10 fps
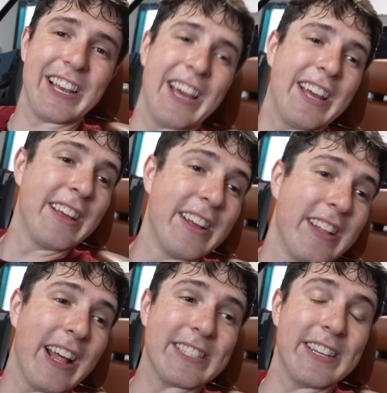uh,
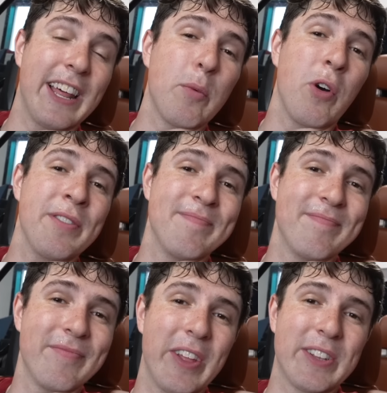that's another one.
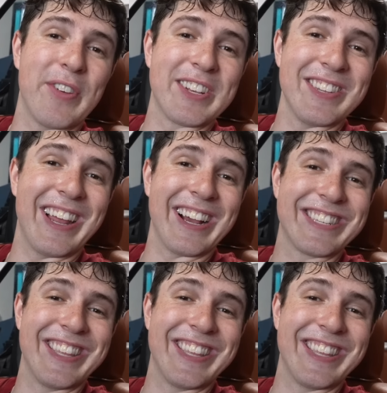Let's fix the next